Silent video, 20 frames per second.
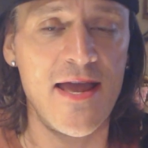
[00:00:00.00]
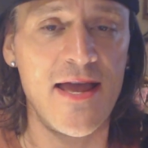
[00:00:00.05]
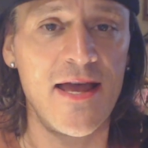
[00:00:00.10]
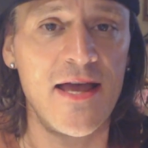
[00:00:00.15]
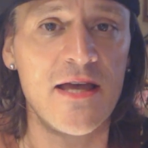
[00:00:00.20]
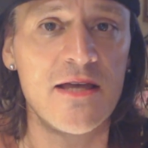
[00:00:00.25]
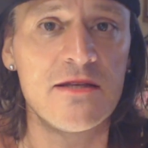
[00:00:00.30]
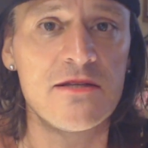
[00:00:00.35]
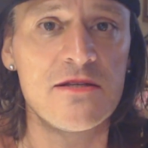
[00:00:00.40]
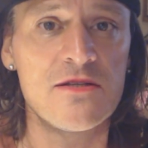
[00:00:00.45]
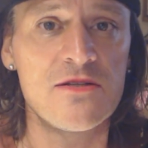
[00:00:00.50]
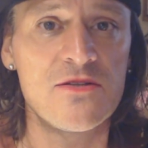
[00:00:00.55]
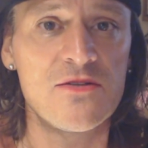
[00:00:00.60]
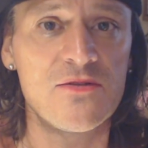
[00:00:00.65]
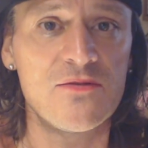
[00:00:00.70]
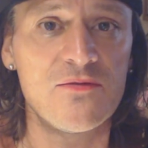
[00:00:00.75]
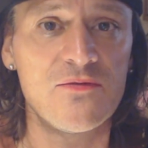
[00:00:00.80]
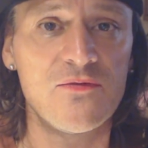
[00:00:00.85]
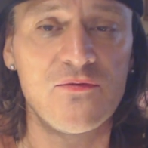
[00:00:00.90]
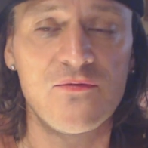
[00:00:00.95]
and
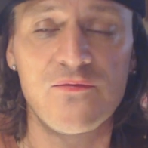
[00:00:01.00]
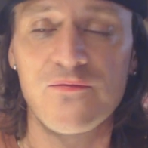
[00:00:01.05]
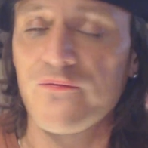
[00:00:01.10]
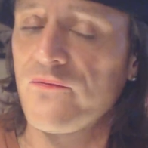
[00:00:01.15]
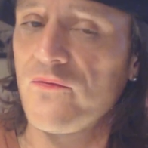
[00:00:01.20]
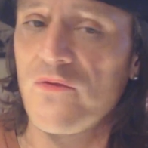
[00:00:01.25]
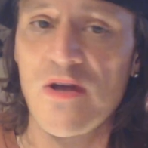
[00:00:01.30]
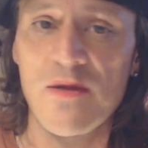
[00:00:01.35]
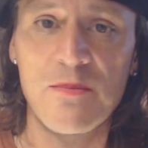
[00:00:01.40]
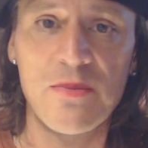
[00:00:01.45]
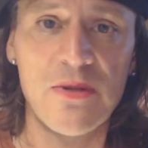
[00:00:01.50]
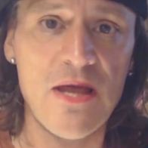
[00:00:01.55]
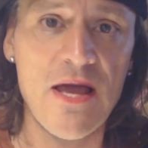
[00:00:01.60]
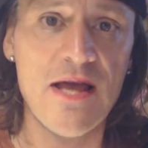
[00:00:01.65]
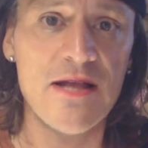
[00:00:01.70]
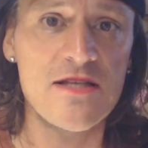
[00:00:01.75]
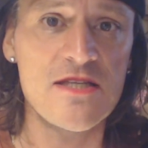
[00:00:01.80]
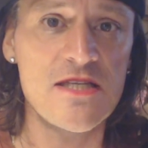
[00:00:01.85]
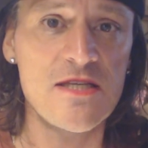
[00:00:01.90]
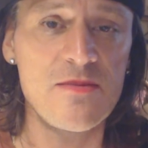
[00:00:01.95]
we have
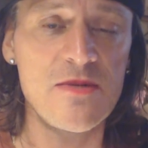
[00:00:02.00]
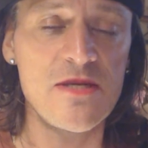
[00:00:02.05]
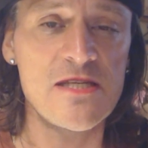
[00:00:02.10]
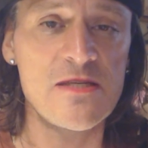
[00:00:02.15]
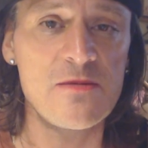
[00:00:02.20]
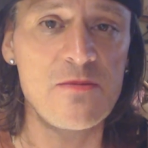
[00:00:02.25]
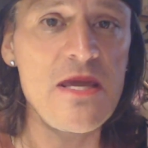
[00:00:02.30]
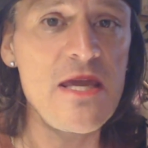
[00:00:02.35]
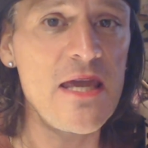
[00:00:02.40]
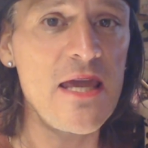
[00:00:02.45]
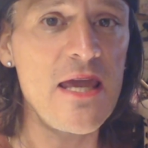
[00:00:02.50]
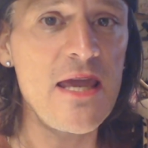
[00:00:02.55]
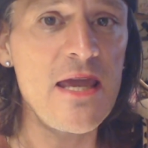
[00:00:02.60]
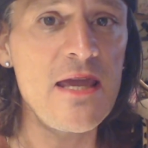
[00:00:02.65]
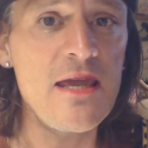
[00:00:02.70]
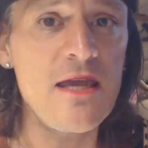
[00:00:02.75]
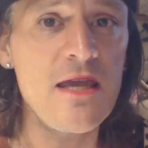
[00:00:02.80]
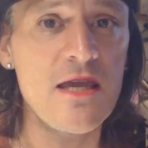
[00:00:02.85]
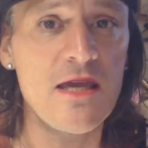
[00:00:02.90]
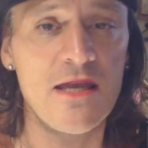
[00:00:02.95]
plans to be
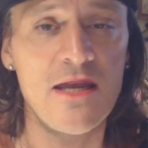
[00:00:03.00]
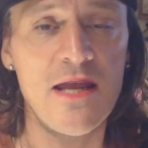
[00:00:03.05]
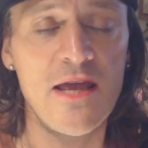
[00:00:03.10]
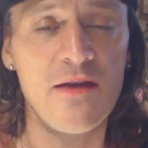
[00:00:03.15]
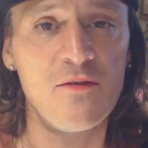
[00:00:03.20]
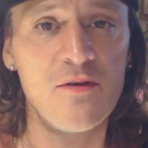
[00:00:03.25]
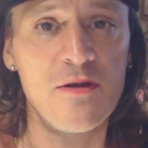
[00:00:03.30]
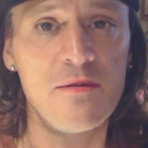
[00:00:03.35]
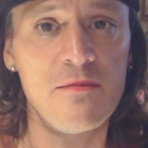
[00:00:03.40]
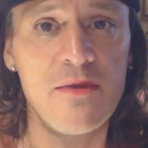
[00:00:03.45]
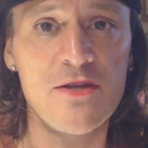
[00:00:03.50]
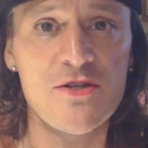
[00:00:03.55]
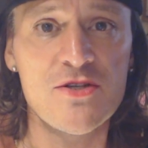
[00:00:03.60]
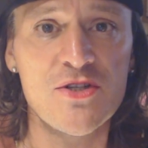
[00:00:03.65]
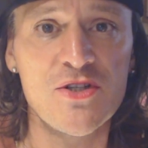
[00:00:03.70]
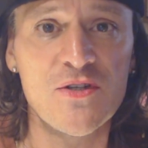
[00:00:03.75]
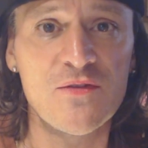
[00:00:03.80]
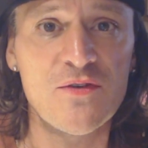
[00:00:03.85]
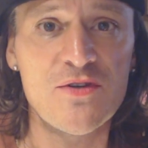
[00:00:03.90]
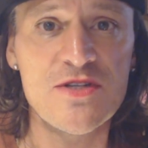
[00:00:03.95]
speaking in every
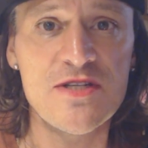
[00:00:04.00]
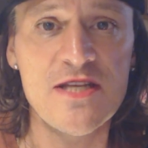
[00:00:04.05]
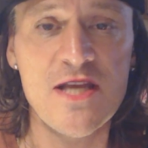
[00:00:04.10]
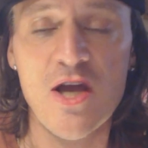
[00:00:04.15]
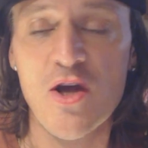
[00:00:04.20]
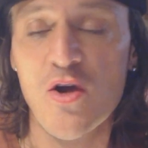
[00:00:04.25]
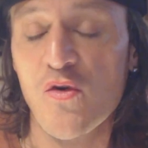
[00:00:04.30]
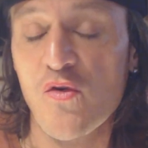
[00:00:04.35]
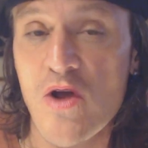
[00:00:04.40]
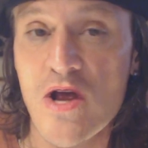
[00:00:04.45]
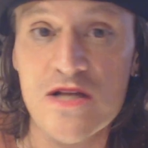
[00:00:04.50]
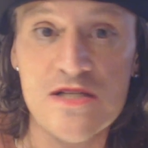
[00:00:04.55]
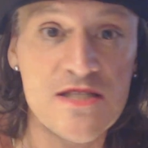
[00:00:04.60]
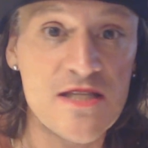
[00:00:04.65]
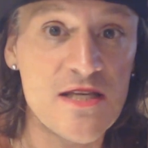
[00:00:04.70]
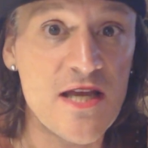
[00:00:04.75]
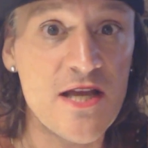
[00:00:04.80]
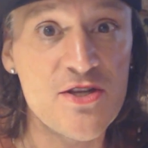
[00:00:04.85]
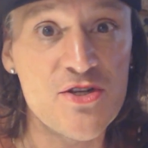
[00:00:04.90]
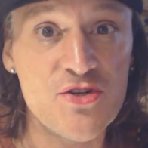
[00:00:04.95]
major university
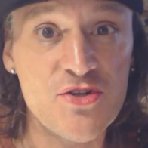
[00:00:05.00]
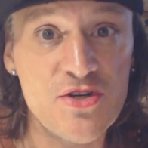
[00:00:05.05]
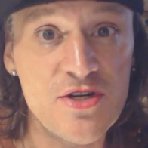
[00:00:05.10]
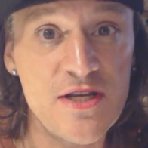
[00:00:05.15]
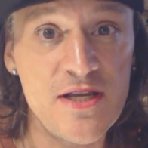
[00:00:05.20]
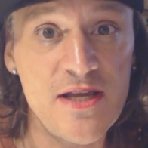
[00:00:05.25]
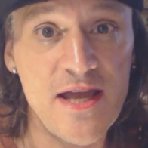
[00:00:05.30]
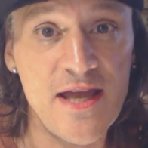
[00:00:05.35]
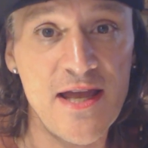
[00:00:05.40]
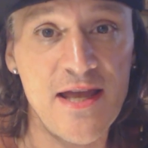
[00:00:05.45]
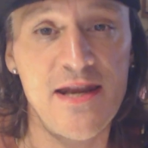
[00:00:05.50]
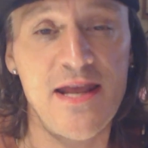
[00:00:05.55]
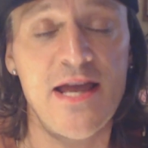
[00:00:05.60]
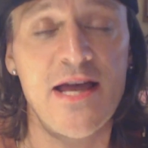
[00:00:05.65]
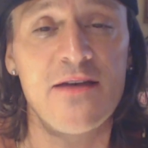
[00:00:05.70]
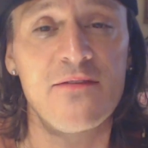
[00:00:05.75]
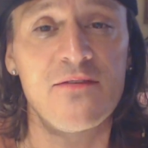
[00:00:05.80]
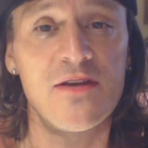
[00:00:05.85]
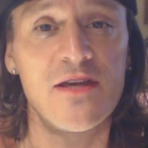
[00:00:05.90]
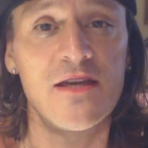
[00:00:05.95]
across the country and
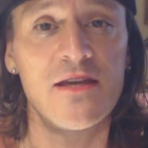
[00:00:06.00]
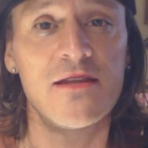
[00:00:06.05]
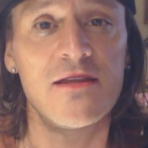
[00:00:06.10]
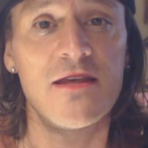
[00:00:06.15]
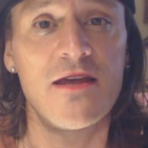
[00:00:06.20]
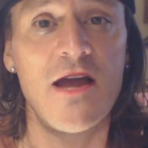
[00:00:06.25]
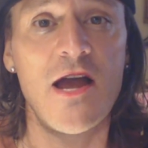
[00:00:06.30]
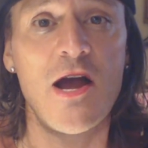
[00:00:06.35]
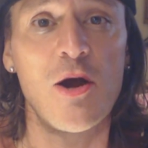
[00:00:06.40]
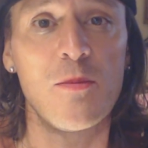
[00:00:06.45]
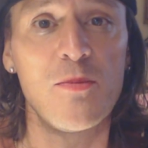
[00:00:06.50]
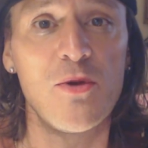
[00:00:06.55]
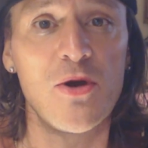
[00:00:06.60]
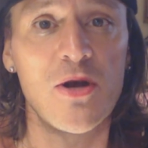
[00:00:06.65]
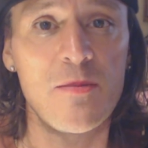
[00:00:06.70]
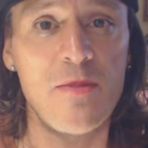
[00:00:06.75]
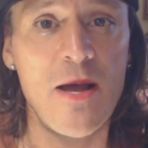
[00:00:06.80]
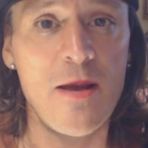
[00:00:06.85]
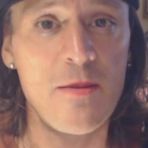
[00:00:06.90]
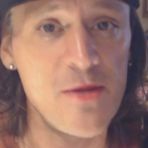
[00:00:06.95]
having our
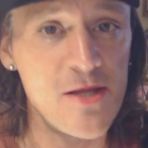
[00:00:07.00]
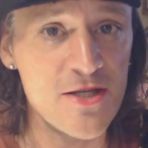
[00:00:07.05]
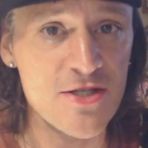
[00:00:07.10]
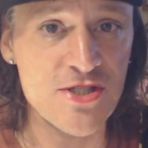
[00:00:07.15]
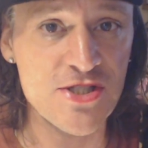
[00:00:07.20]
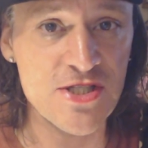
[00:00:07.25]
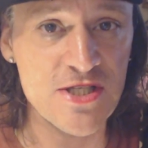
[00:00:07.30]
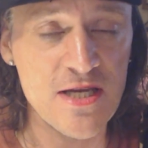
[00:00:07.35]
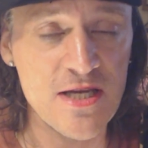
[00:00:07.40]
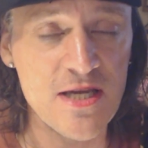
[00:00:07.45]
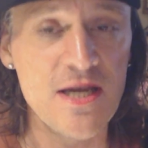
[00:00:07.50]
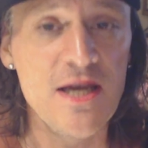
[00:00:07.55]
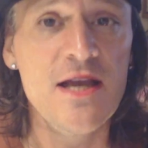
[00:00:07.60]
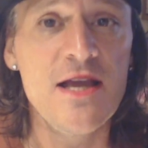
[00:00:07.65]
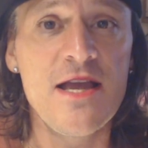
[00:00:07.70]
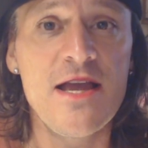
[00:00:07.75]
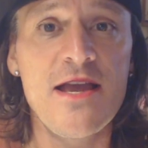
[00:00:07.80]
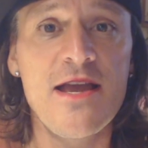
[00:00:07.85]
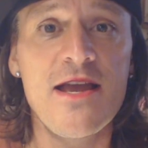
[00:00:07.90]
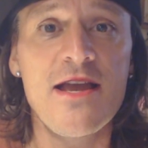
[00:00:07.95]
book published.
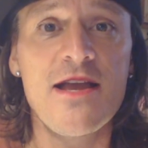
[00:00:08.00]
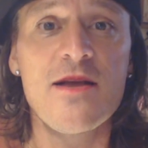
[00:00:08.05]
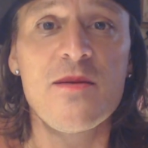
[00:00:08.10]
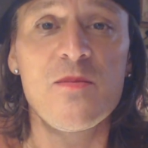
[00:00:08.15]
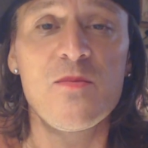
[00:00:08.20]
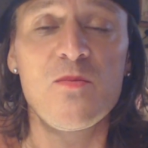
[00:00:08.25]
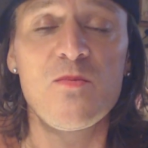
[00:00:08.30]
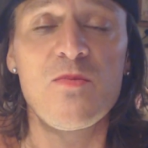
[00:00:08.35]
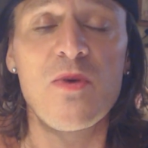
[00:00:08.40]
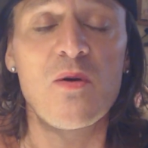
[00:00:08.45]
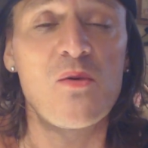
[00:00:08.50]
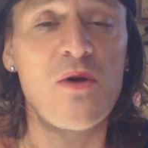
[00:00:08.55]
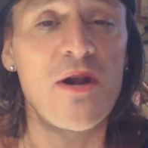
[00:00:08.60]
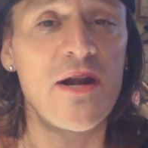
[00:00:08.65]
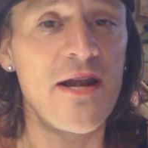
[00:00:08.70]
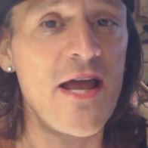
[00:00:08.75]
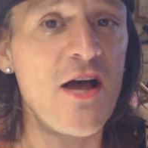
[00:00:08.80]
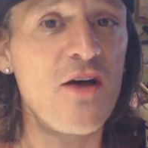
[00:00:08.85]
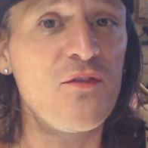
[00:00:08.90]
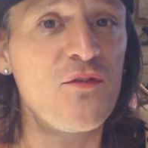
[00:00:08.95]
But
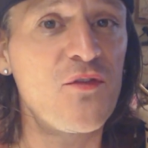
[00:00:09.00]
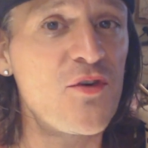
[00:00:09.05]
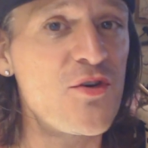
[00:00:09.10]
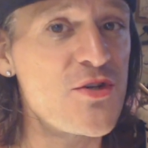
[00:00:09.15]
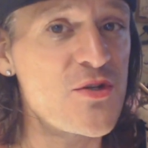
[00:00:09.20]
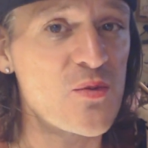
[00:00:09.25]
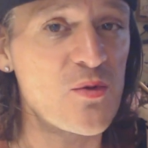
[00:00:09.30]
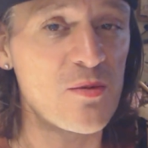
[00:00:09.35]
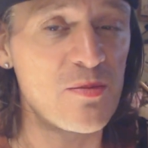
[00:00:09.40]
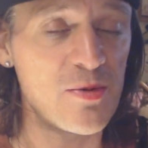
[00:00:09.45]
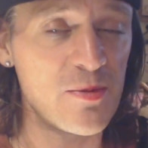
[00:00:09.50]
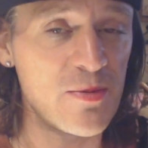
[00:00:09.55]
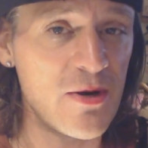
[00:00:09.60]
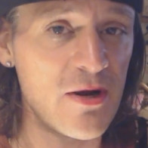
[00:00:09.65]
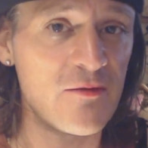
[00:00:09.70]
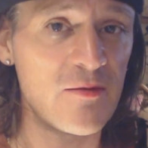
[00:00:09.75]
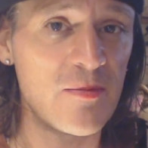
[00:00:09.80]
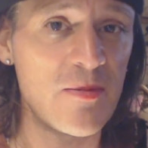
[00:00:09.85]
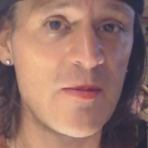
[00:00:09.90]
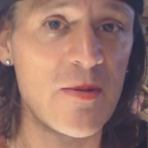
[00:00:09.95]
right now, first, we're
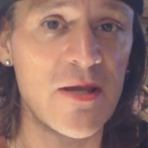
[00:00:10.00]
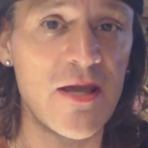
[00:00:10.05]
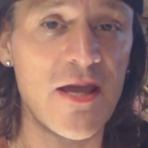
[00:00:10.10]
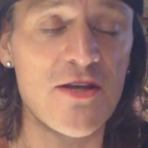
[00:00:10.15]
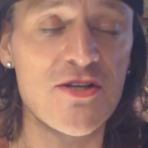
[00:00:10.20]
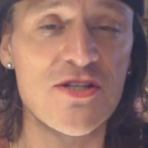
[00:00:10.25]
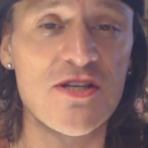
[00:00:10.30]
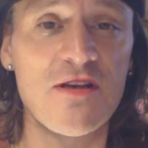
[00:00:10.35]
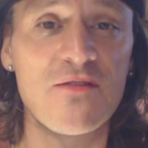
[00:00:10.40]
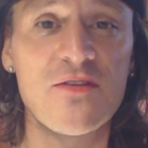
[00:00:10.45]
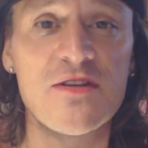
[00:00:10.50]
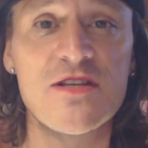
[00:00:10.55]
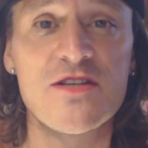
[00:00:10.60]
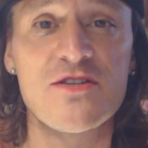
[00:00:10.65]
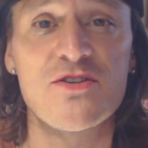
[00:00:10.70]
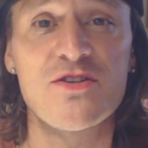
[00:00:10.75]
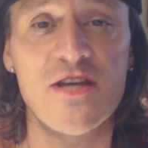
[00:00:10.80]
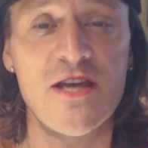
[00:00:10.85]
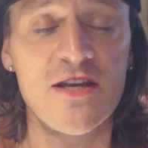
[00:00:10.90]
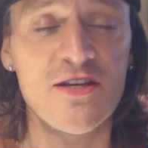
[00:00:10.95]
preparing for publication of the
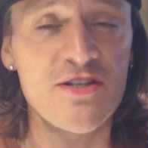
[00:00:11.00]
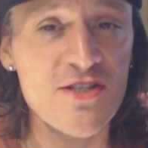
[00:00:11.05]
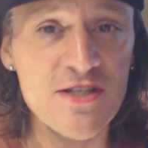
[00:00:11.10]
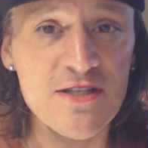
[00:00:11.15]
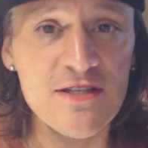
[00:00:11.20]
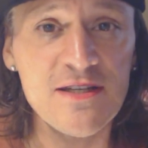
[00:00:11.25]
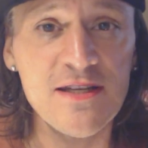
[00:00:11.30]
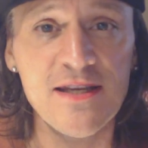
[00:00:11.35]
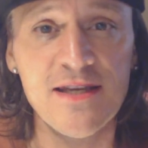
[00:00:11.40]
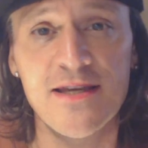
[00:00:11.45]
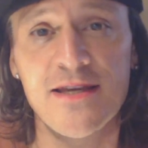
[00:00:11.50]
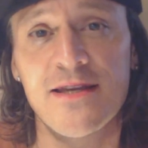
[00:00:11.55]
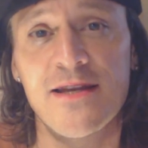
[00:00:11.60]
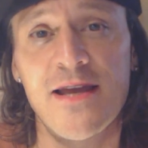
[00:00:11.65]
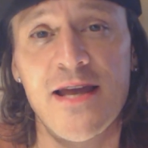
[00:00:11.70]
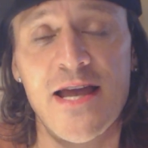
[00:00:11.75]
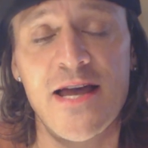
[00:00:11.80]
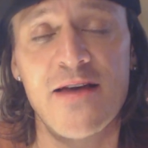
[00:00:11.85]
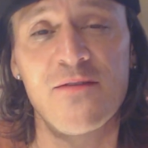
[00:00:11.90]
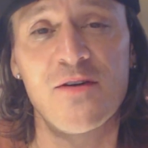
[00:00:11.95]
dissertation, and
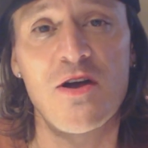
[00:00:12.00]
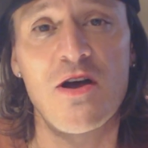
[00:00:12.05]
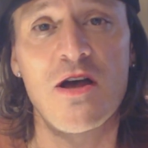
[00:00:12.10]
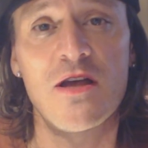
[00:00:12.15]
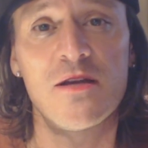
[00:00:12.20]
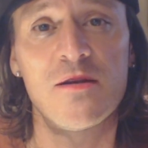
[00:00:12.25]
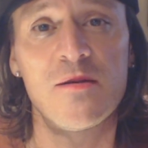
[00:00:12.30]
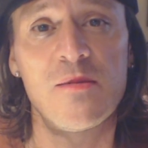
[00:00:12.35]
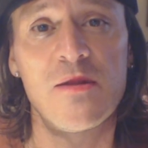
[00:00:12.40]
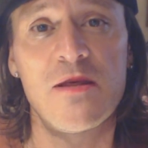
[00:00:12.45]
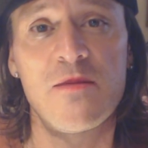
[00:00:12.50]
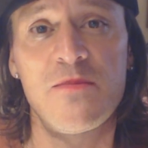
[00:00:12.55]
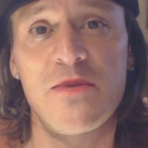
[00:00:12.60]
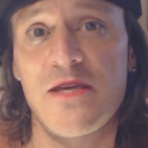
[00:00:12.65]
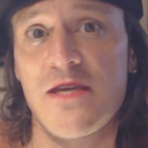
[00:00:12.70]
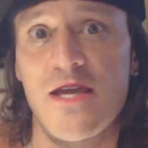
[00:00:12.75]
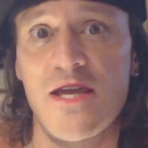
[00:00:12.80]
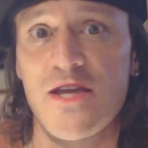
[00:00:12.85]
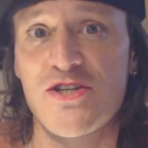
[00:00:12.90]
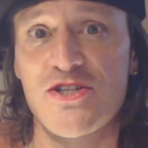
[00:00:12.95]
I haven't gotten the
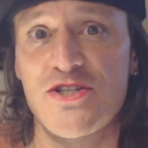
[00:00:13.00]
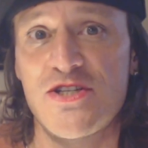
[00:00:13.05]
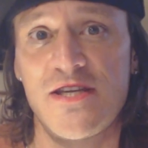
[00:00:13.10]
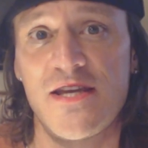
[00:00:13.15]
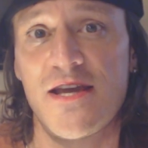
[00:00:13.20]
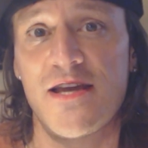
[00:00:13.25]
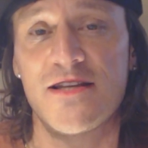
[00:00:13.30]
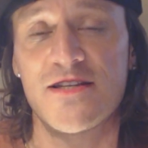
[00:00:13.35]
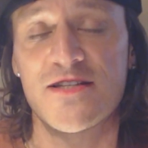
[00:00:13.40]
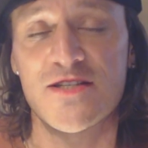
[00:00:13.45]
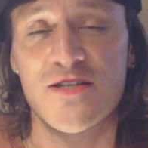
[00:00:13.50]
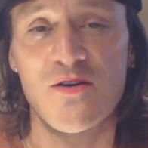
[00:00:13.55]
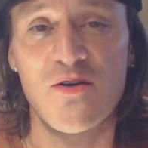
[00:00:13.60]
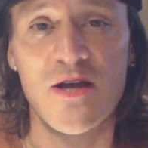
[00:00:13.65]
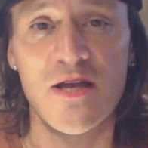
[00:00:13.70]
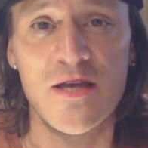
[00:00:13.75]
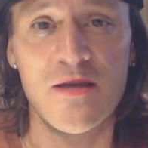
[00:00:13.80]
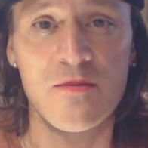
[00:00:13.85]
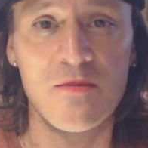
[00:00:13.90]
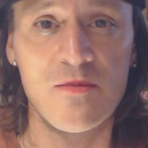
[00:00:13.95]
PhD yet. So
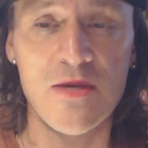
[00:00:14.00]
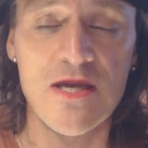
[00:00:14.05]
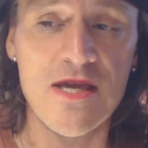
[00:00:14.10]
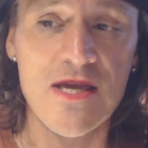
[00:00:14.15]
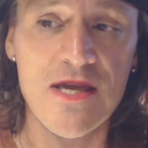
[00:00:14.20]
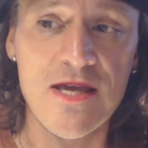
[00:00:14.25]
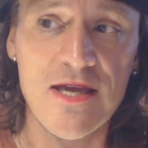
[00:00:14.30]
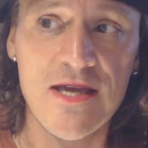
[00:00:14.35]
I am